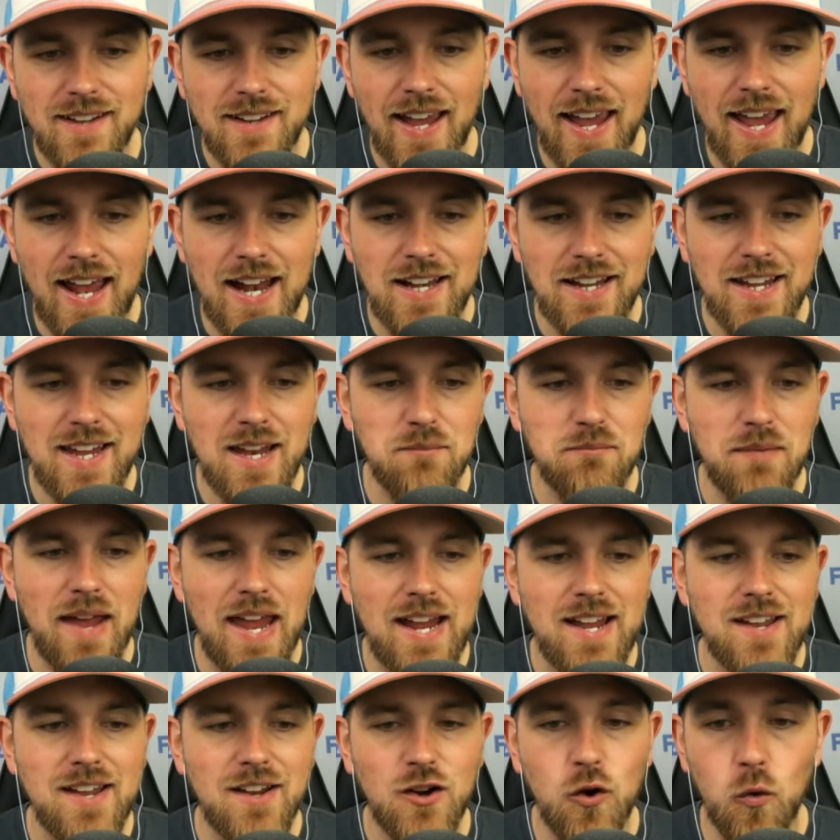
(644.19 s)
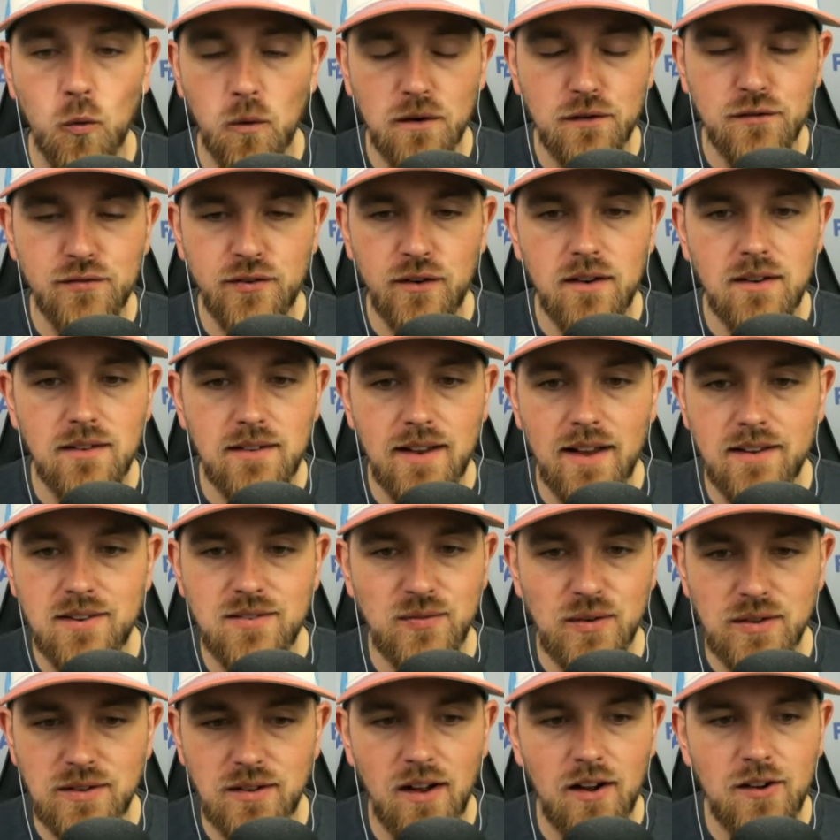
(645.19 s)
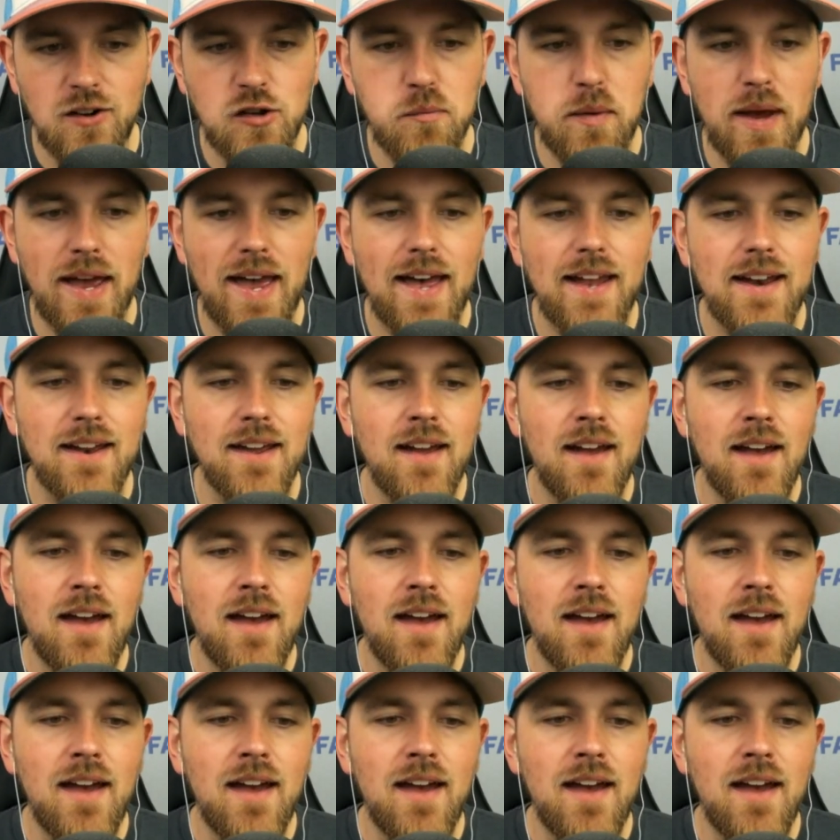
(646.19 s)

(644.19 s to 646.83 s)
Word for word: and can make Coors Field less of a launch pad,